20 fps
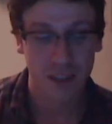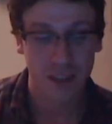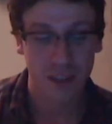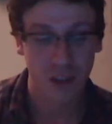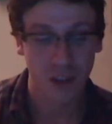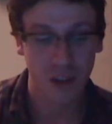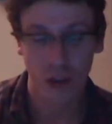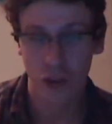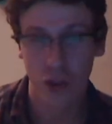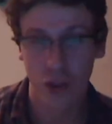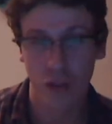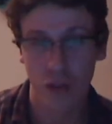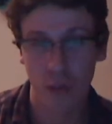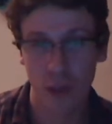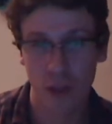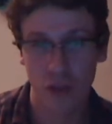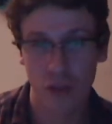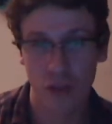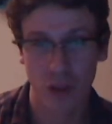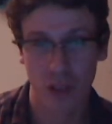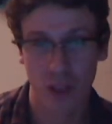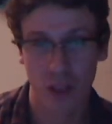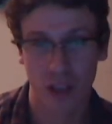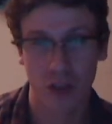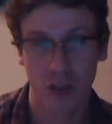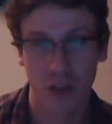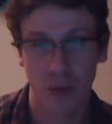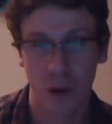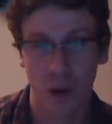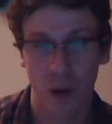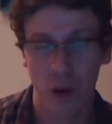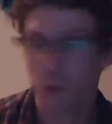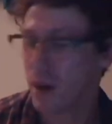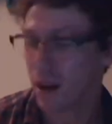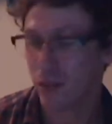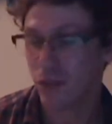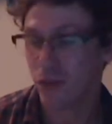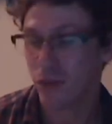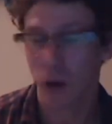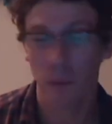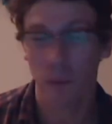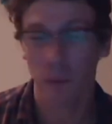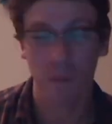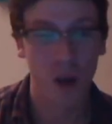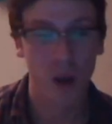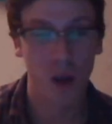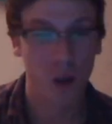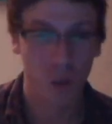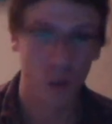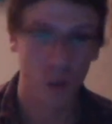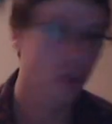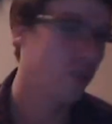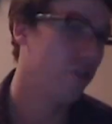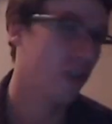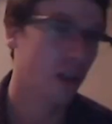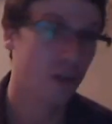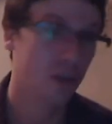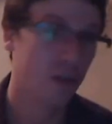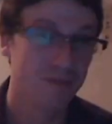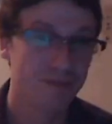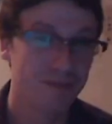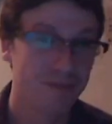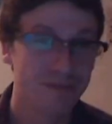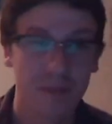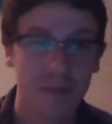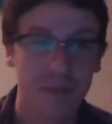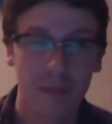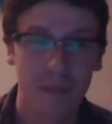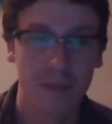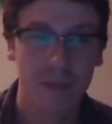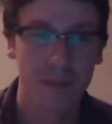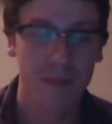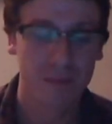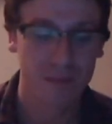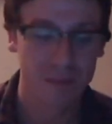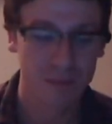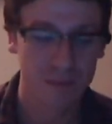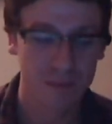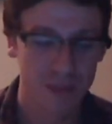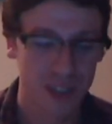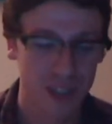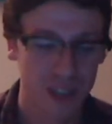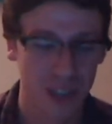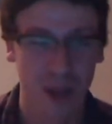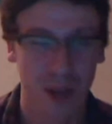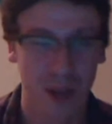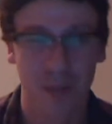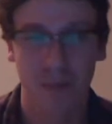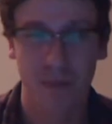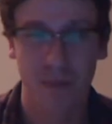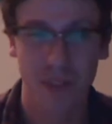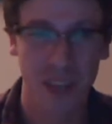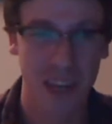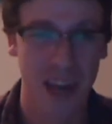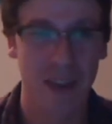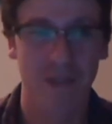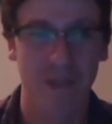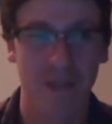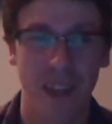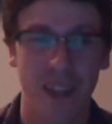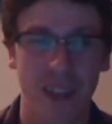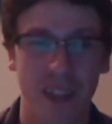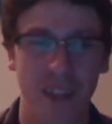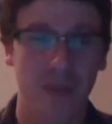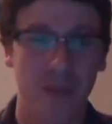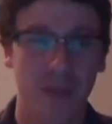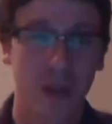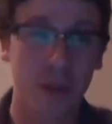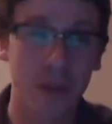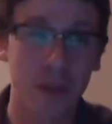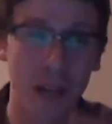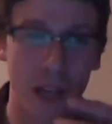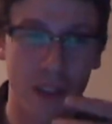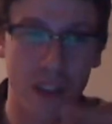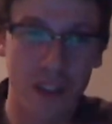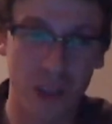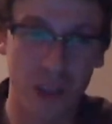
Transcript: None of the other buttons really do out apart from 1 and 2. So you get a feeling of you're playing this